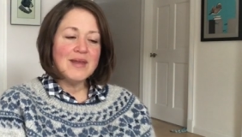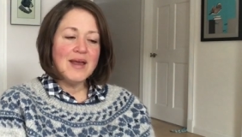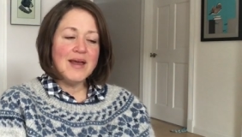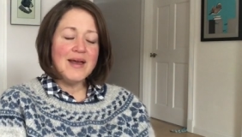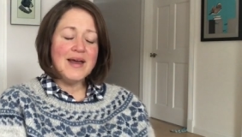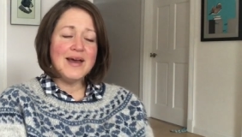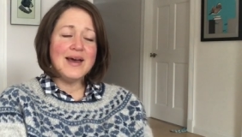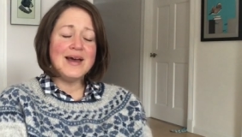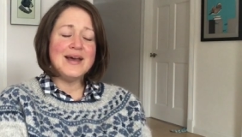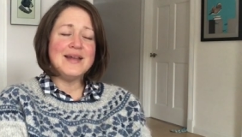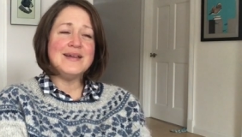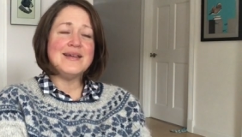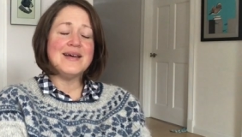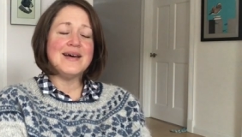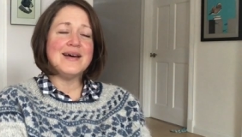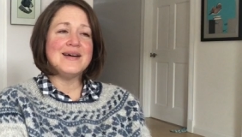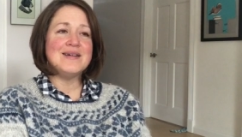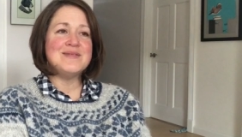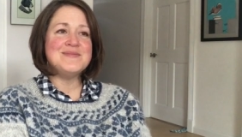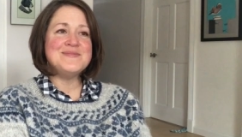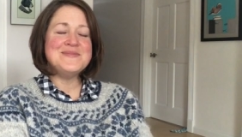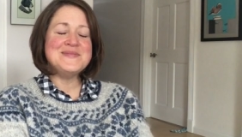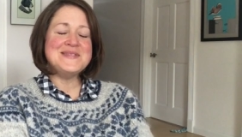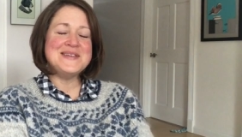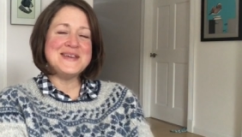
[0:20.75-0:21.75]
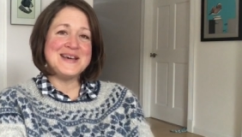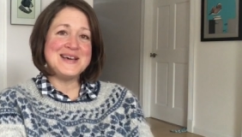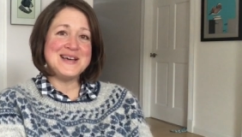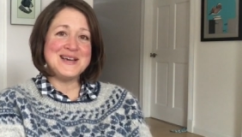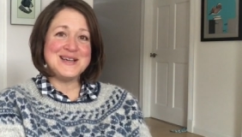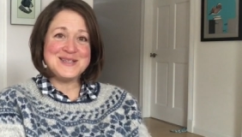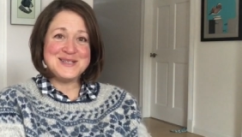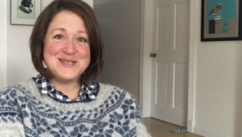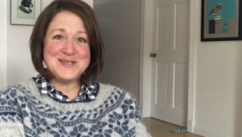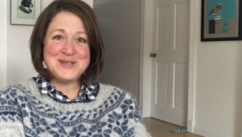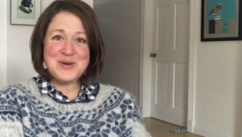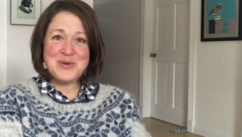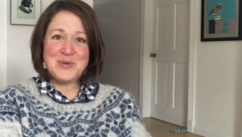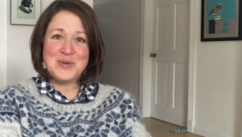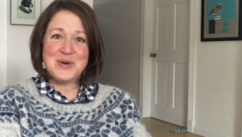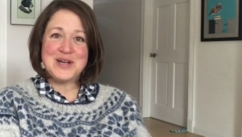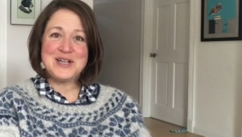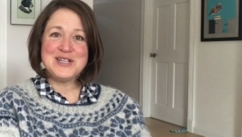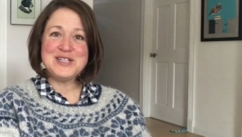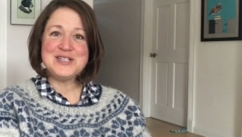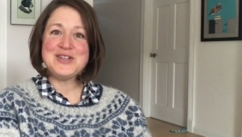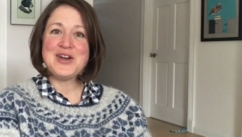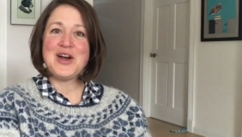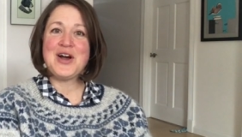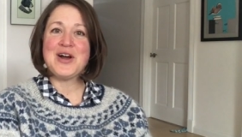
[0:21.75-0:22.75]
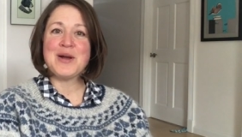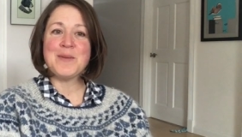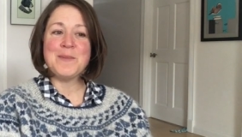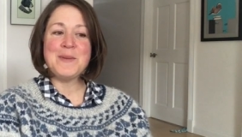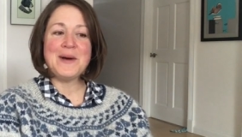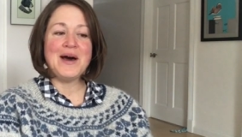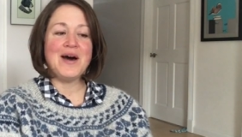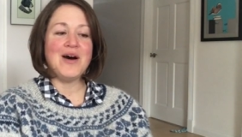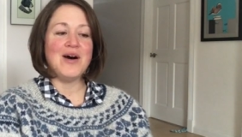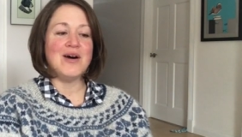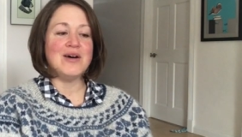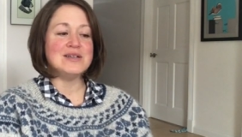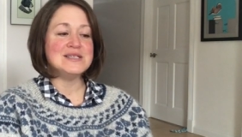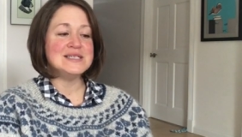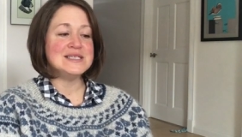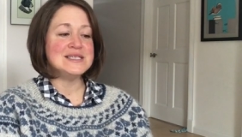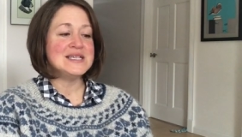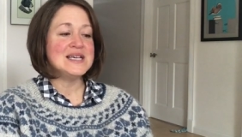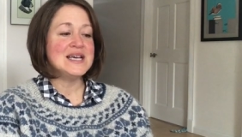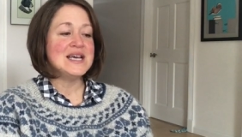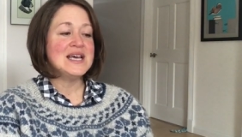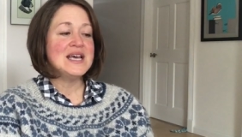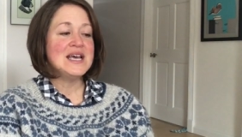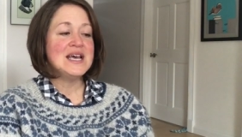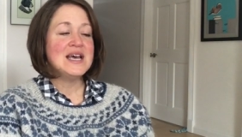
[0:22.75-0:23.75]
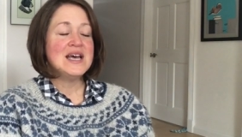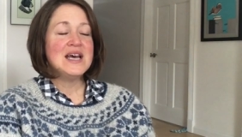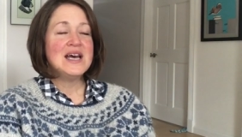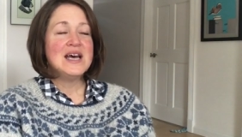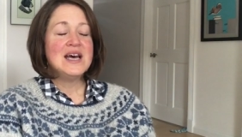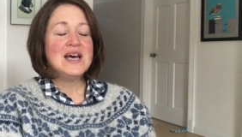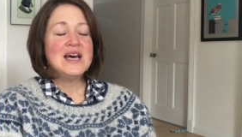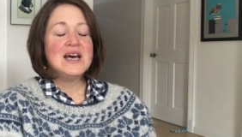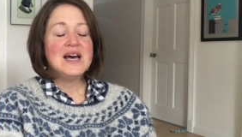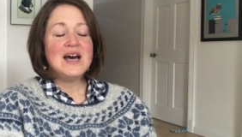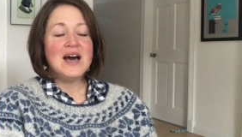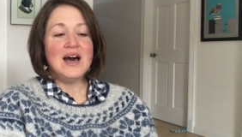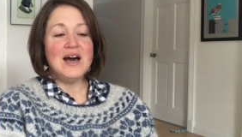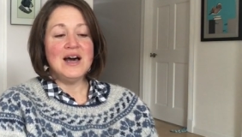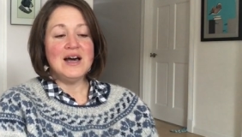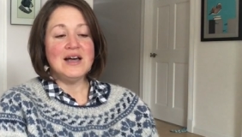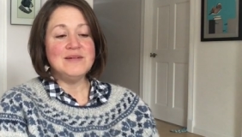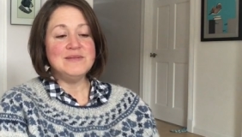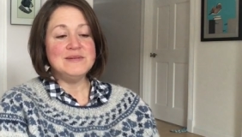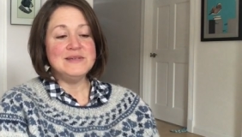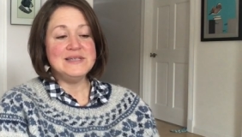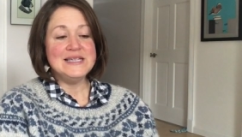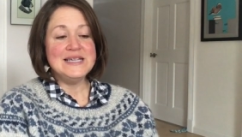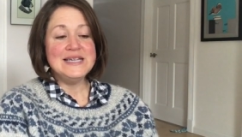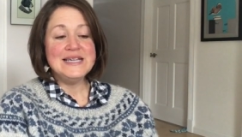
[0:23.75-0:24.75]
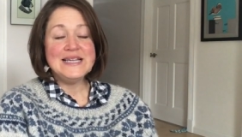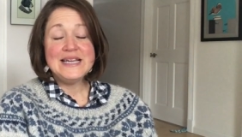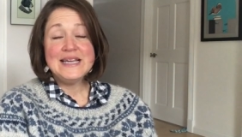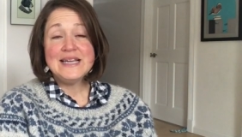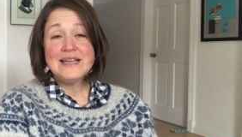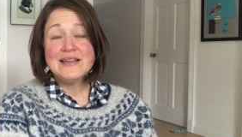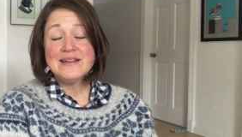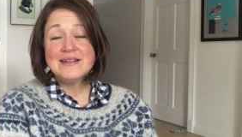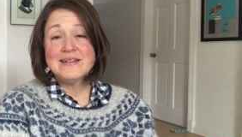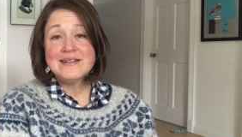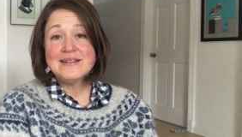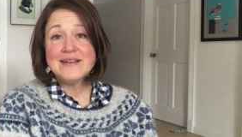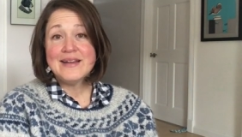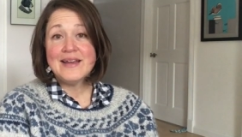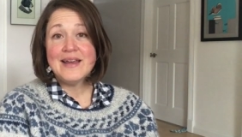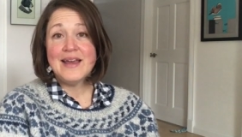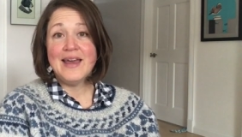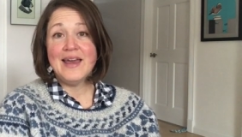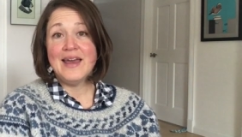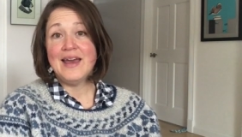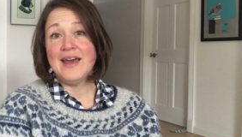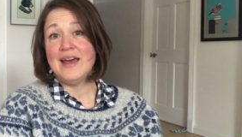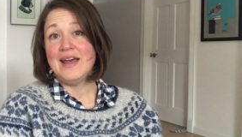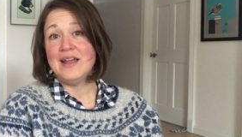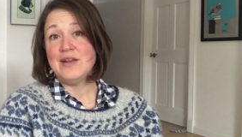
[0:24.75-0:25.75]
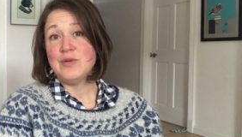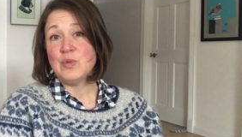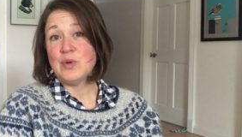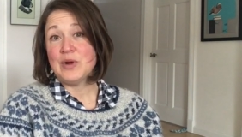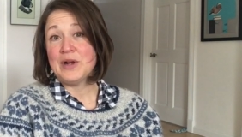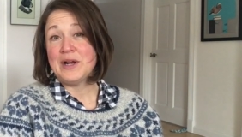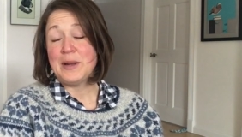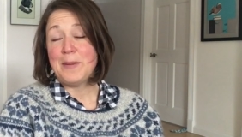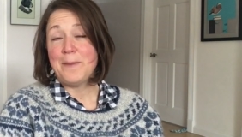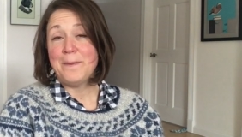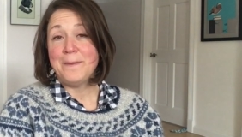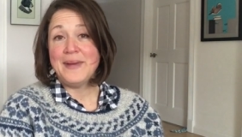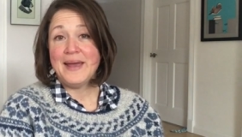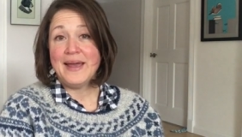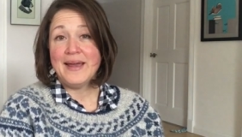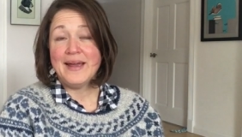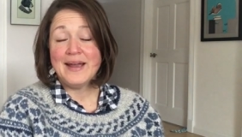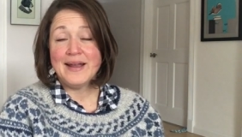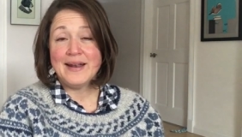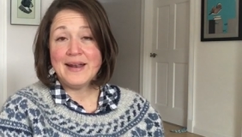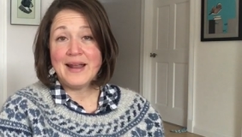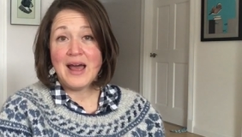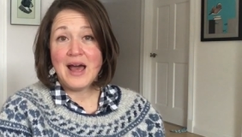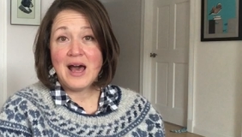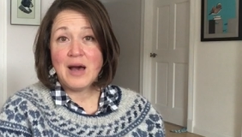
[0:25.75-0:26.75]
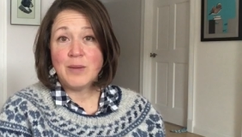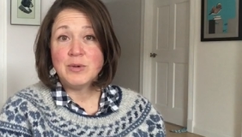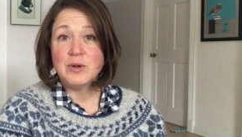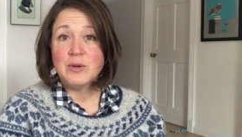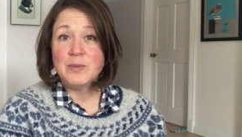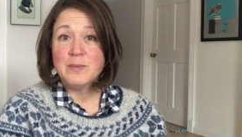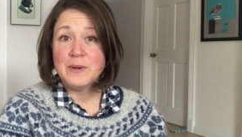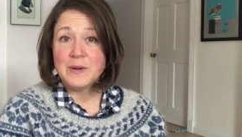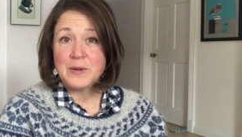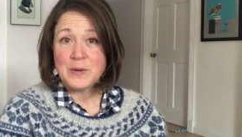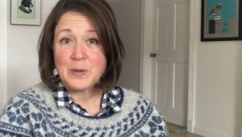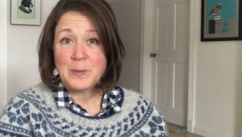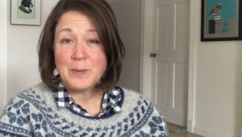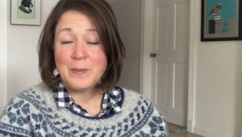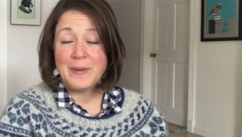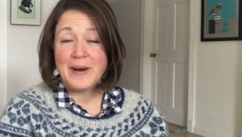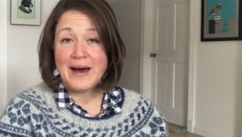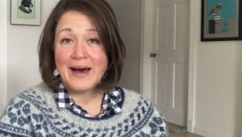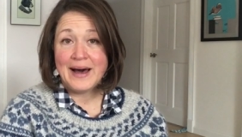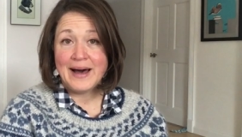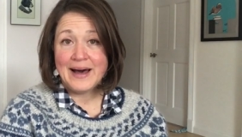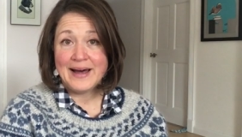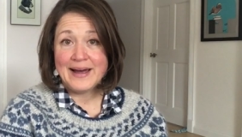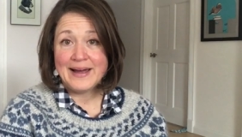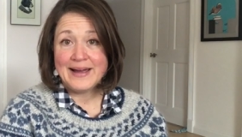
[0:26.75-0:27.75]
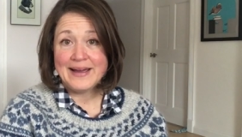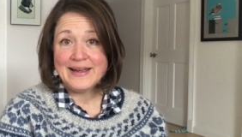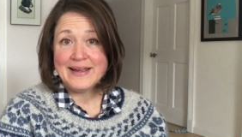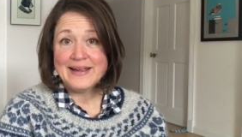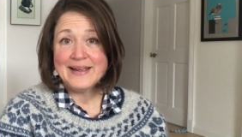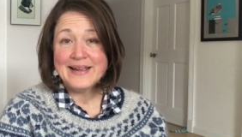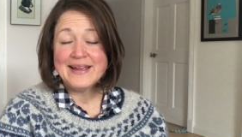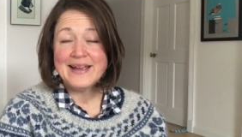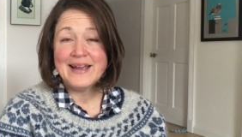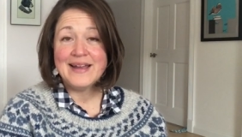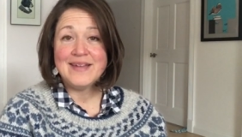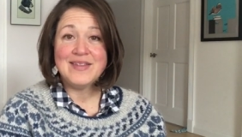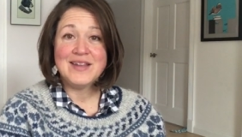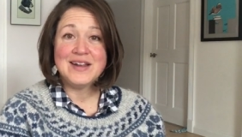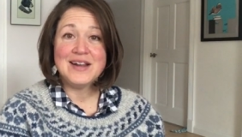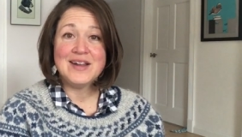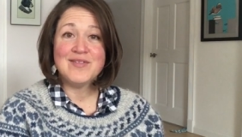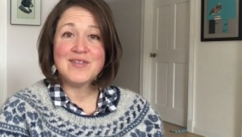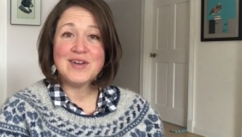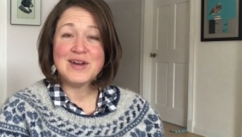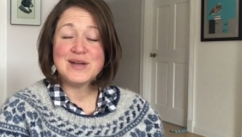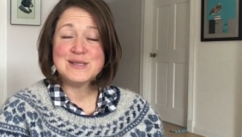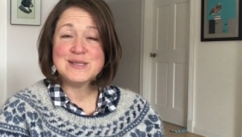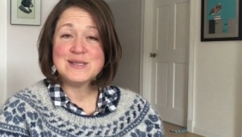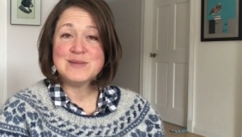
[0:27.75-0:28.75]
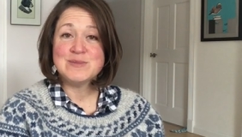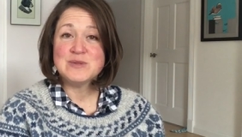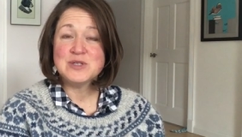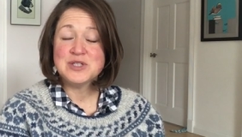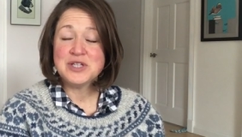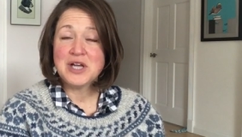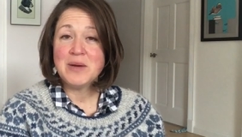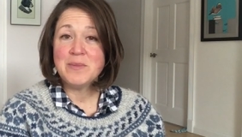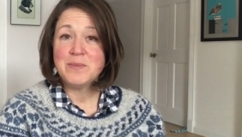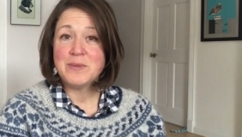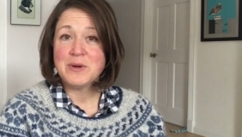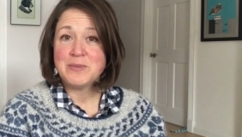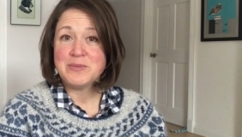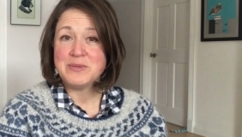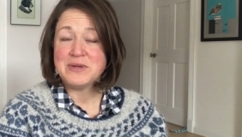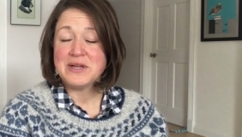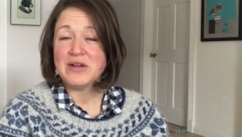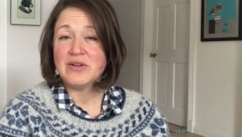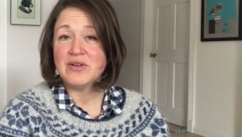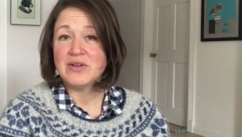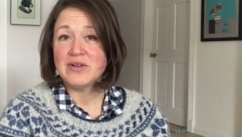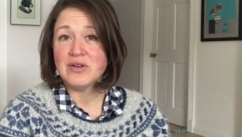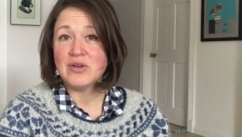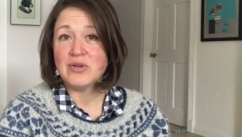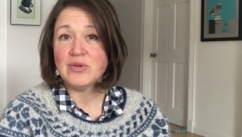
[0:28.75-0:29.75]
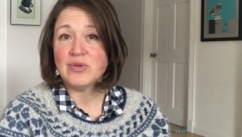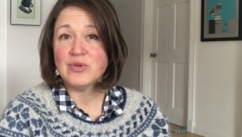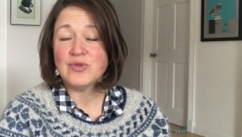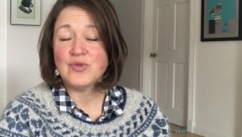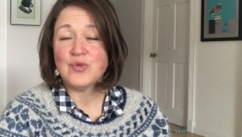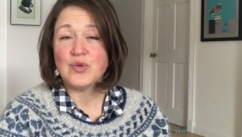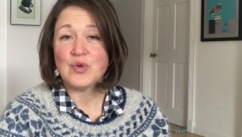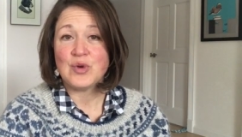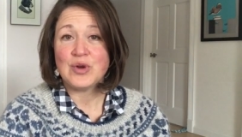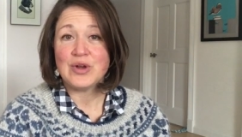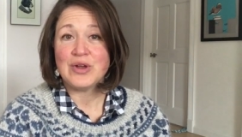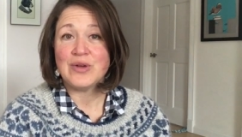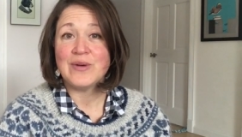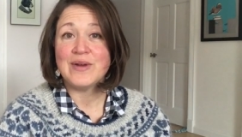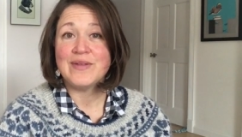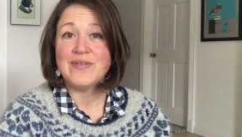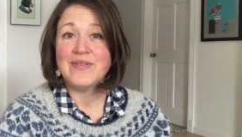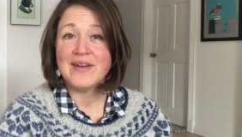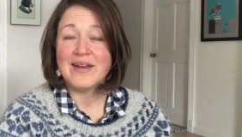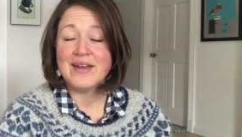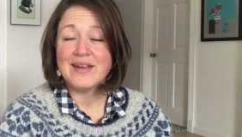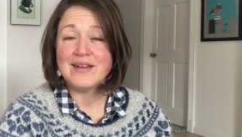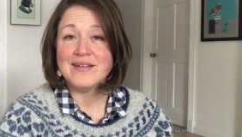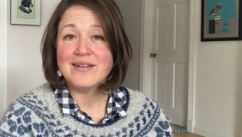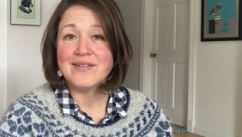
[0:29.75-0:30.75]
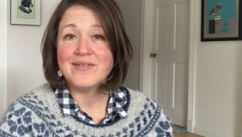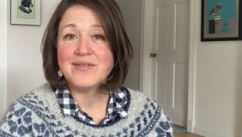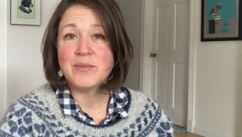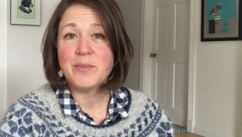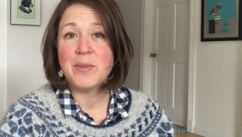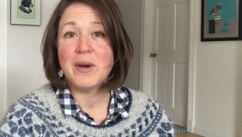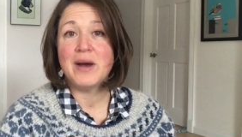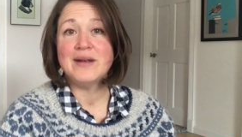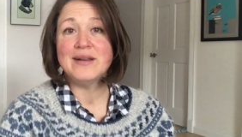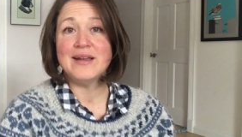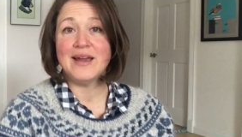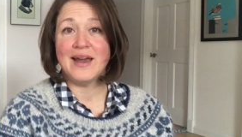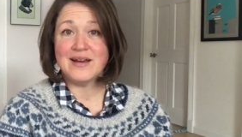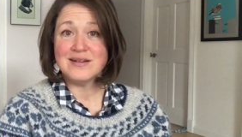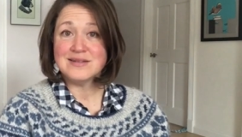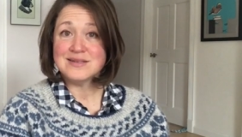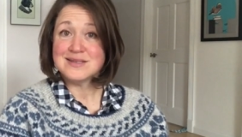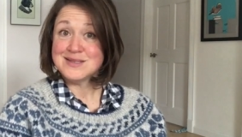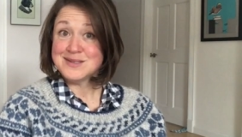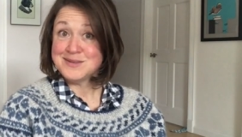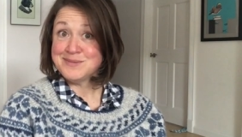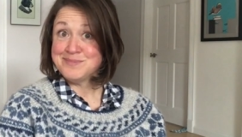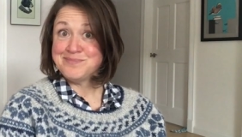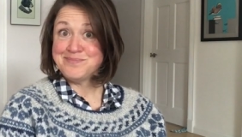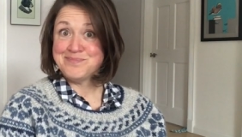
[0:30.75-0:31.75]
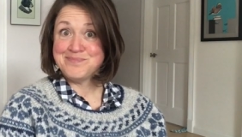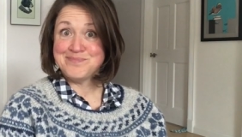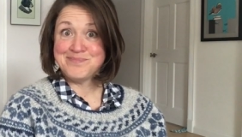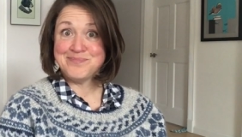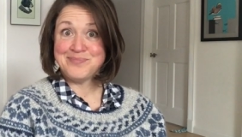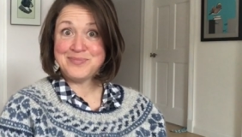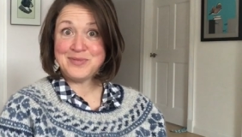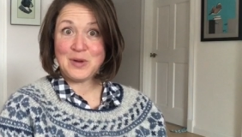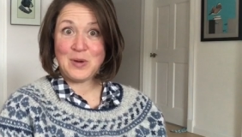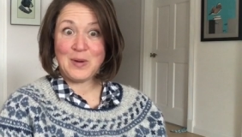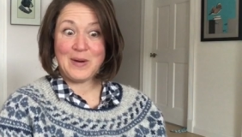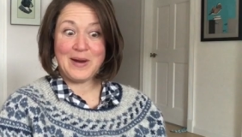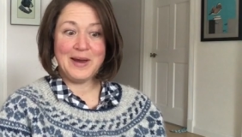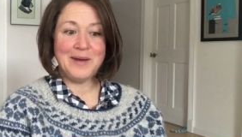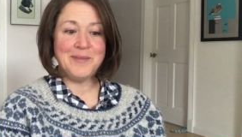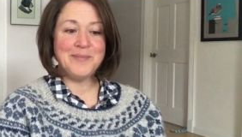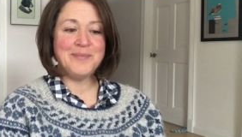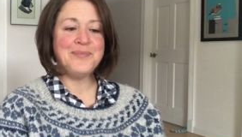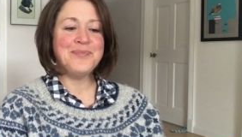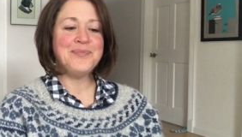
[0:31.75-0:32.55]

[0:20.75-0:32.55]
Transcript: And so we're going to talk about knitting, and we're going to bake an apple butter pie, and then I've got some shop update news for you at the end of the podcast. Okay?